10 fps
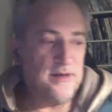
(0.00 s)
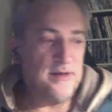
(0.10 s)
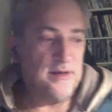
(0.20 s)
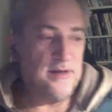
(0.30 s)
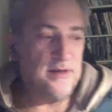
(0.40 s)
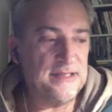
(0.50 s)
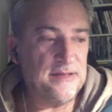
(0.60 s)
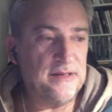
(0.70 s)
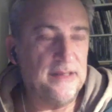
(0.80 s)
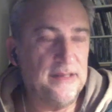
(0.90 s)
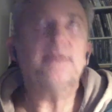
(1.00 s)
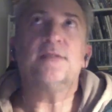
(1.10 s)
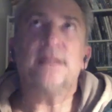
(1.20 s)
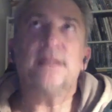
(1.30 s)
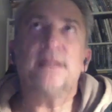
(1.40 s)
translated,
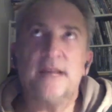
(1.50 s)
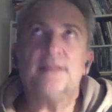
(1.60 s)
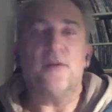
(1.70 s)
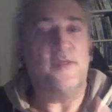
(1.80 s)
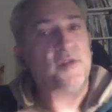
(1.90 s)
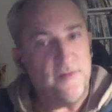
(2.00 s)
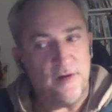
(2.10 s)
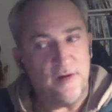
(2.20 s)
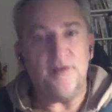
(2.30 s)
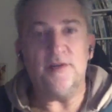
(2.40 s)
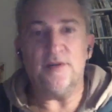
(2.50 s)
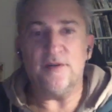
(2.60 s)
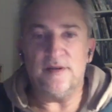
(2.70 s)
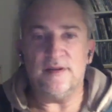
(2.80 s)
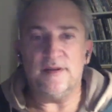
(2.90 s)
it's the title of the novel, you
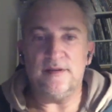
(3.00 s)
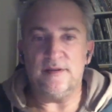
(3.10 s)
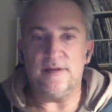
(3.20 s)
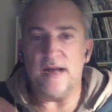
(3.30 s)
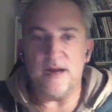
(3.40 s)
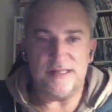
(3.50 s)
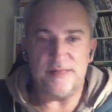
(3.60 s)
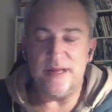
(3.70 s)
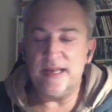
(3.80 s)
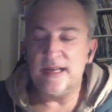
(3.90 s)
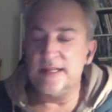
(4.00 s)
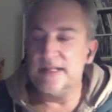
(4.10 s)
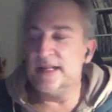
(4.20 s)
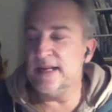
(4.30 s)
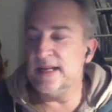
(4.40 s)
know, Lie With Me.
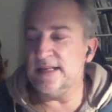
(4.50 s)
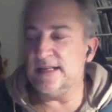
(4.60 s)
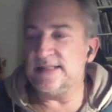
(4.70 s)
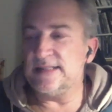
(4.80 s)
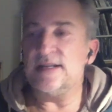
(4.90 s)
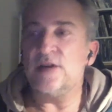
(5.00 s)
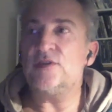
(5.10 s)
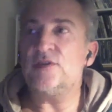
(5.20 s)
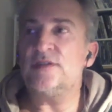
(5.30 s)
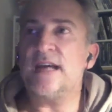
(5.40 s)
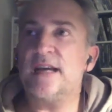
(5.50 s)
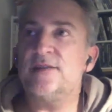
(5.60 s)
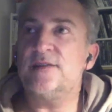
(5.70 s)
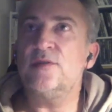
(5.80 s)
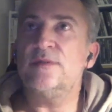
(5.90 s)
It's not a
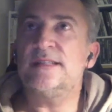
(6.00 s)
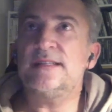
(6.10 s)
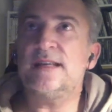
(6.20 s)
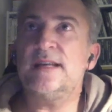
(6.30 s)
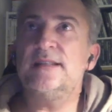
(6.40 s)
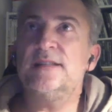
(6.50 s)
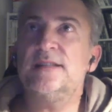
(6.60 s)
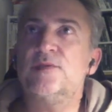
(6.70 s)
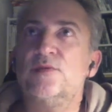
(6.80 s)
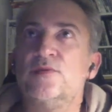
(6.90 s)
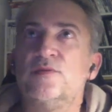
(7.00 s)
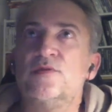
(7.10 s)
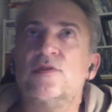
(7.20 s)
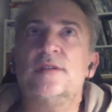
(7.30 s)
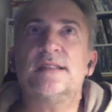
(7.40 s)
title we decided to
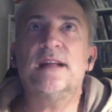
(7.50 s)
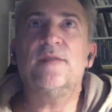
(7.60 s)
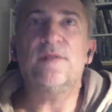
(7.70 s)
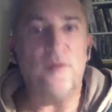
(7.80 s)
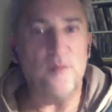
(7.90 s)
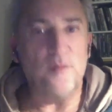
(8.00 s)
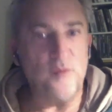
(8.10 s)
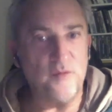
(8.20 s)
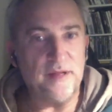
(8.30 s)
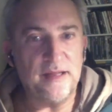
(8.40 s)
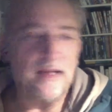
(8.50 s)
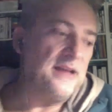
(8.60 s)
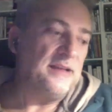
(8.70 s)
translate for the movie.